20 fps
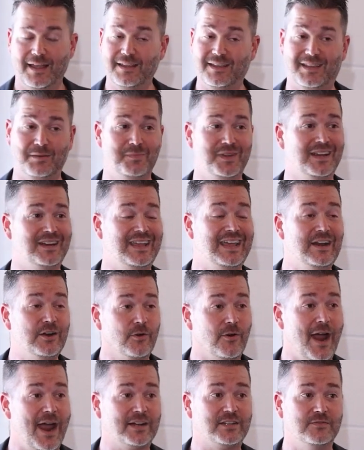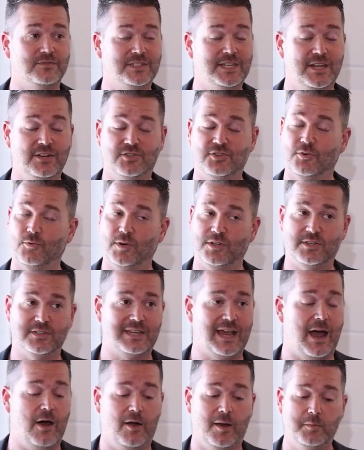You can be an interactive teacher, which
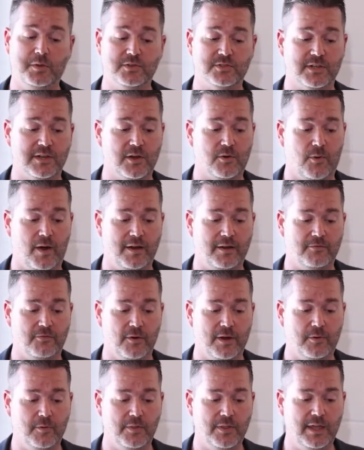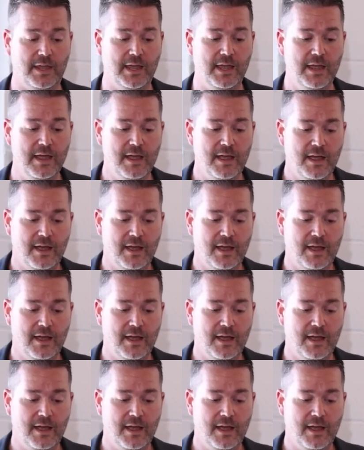is how I'm using it quite frequently.